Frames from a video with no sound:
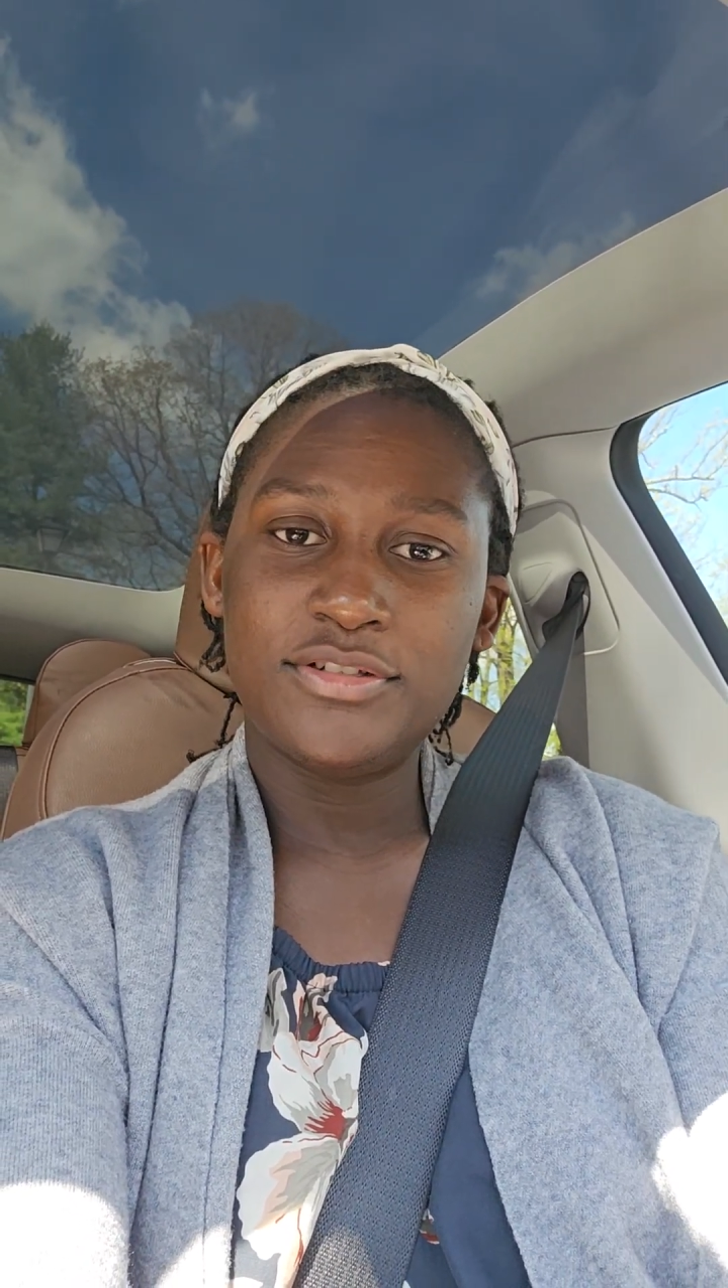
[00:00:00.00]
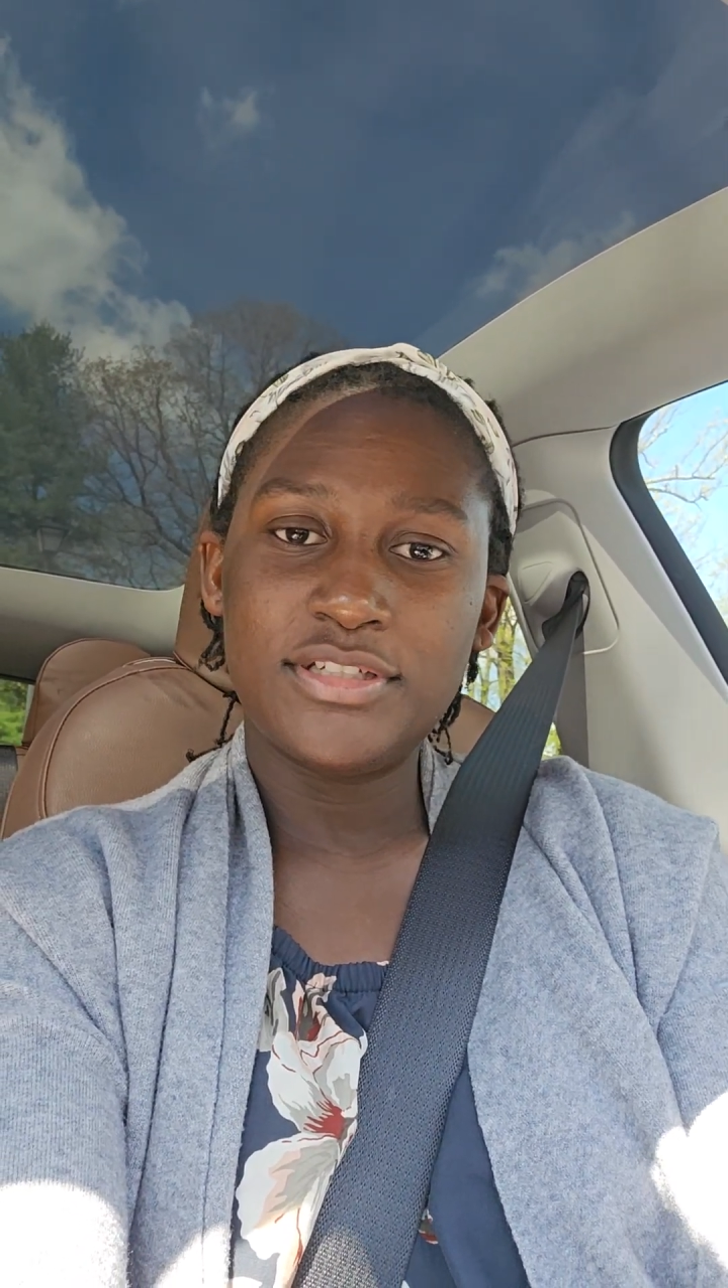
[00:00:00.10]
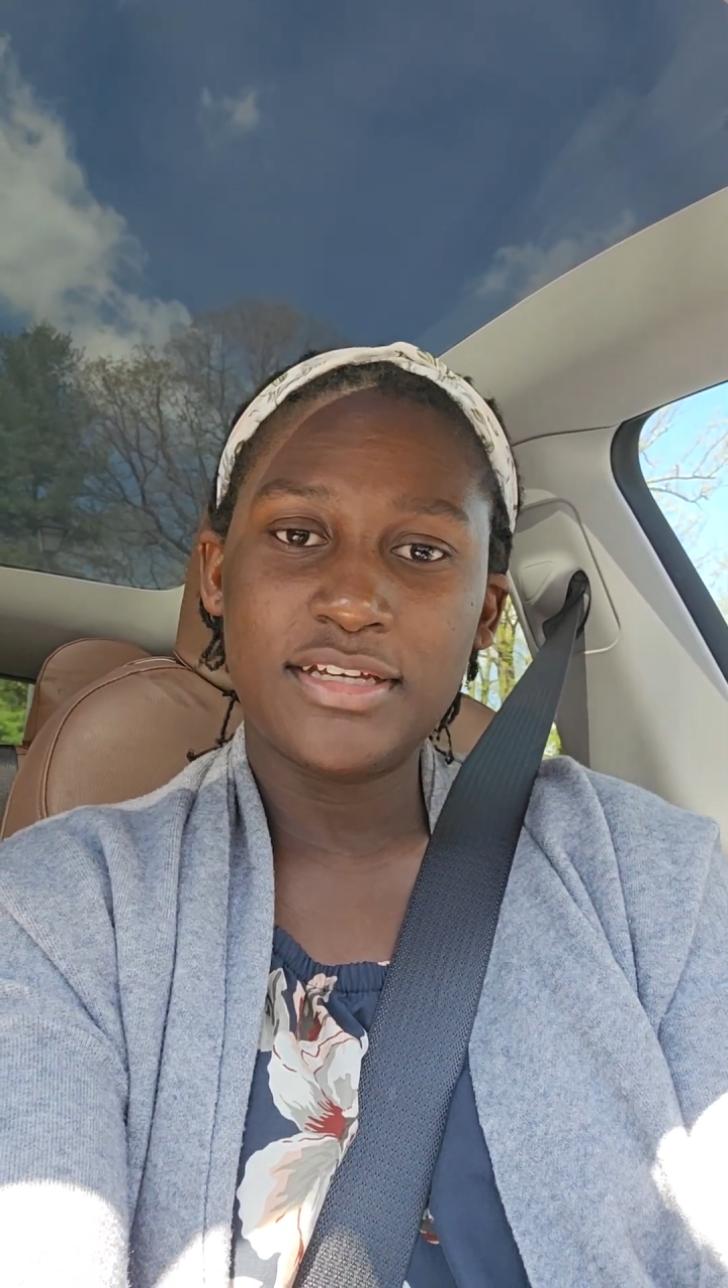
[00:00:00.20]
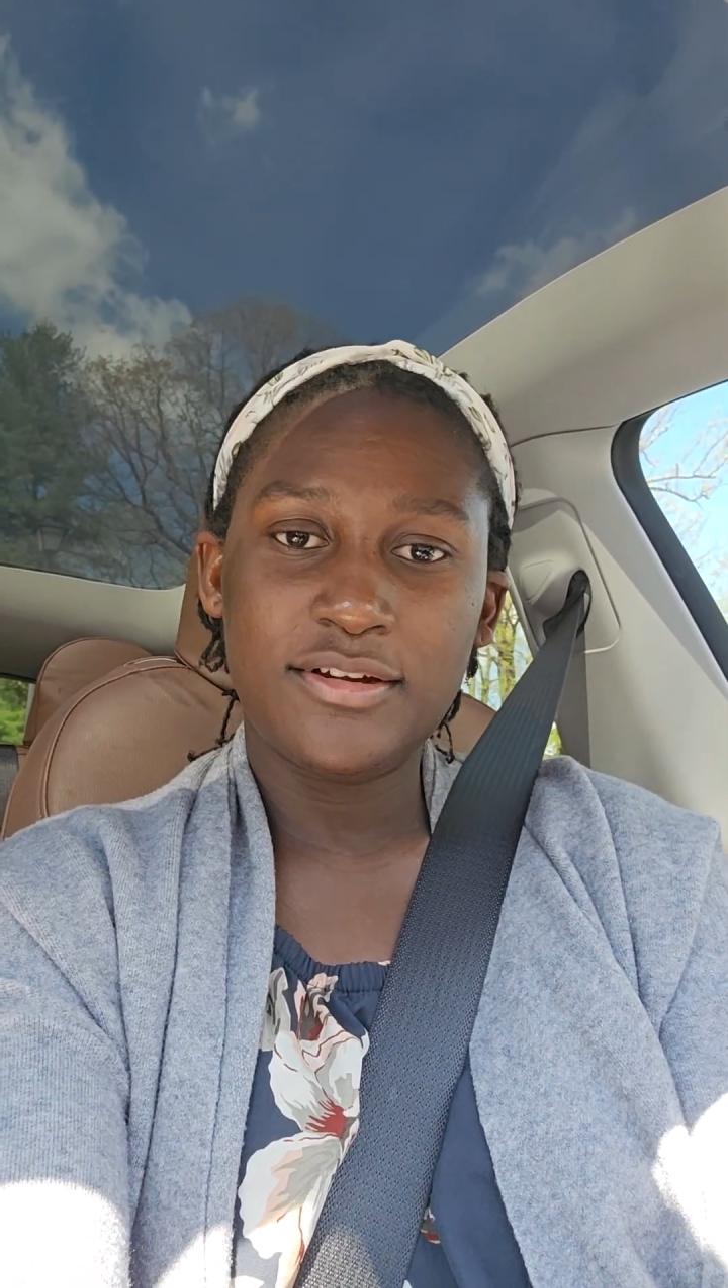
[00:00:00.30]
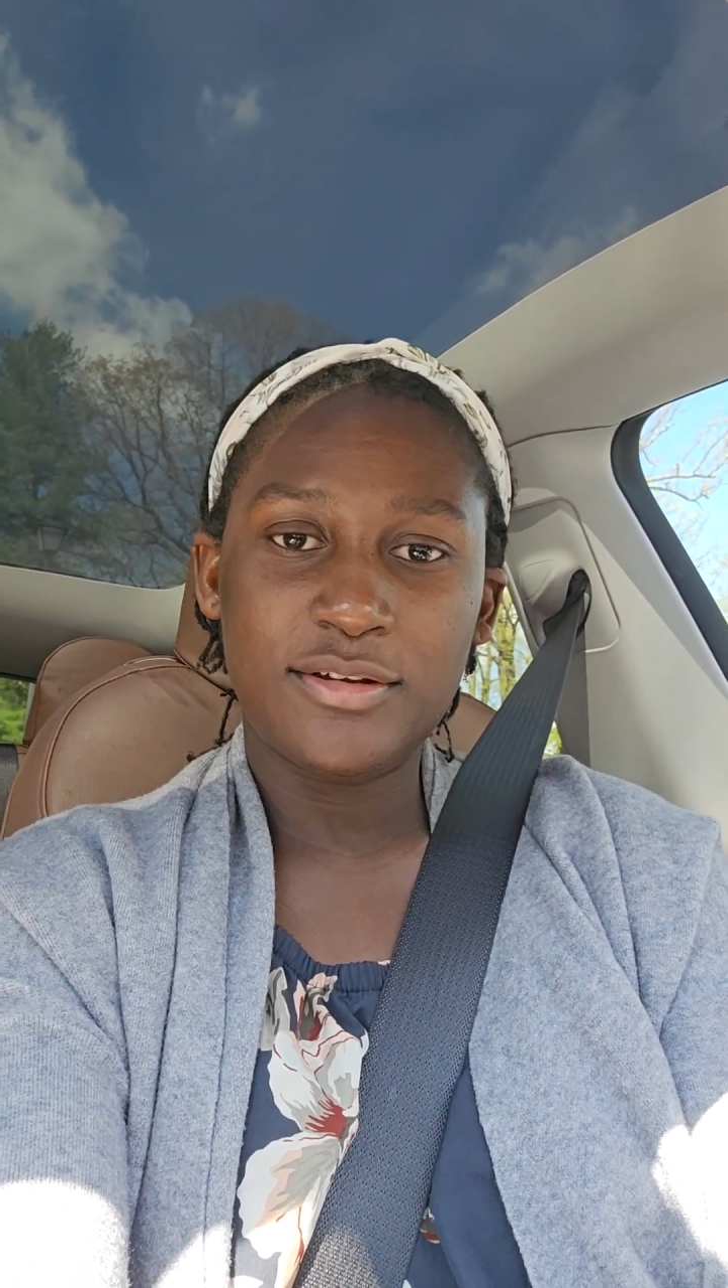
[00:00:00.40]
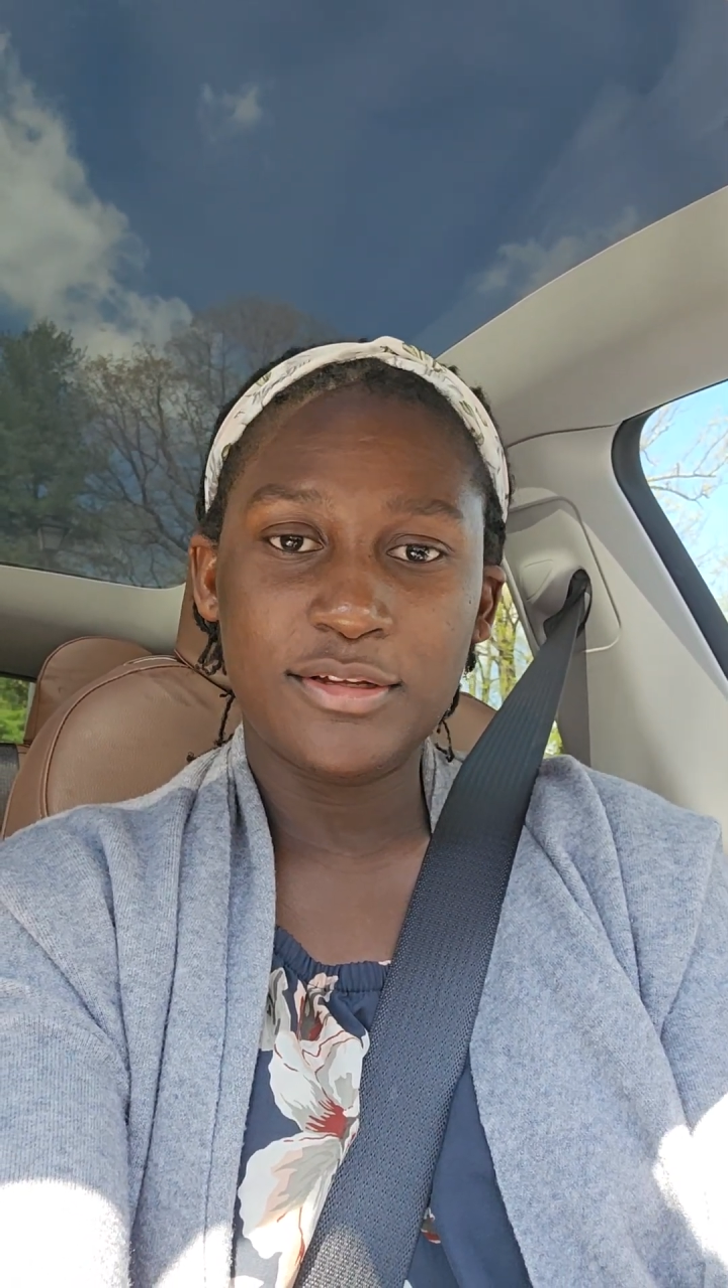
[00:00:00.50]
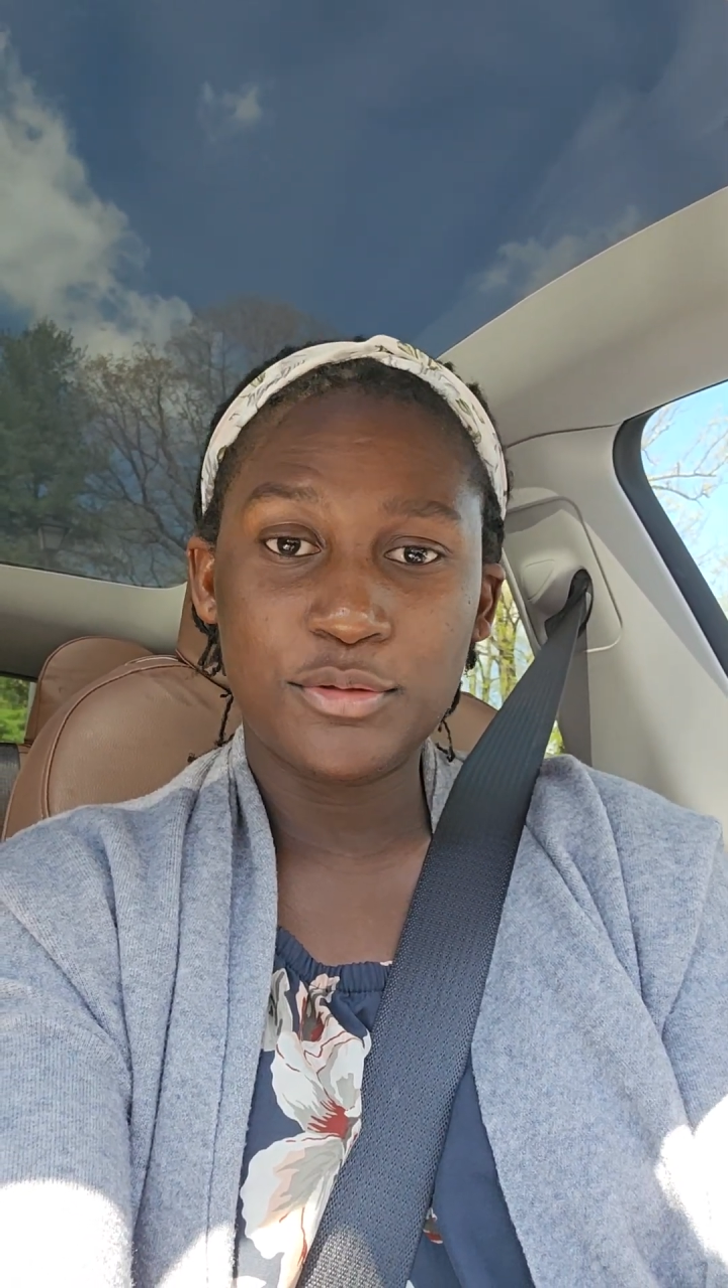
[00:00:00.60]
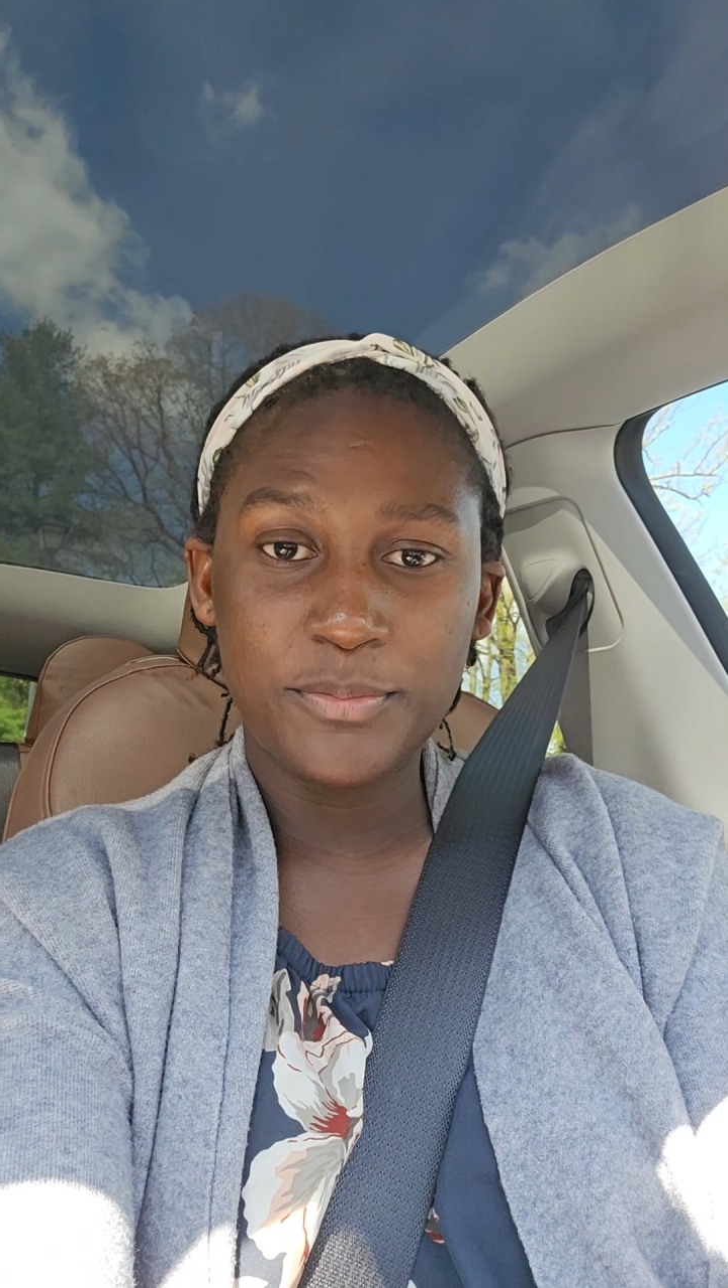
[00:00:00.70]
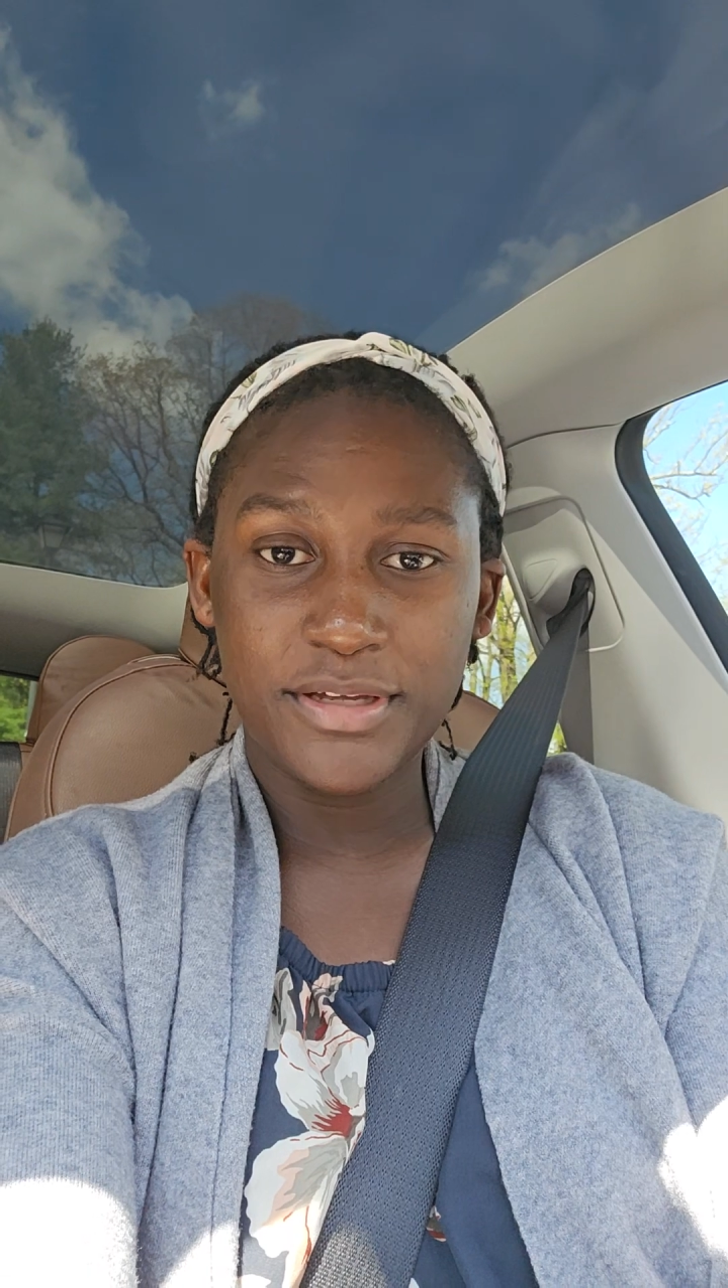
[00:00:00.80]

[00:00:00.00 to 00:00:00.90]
to share a little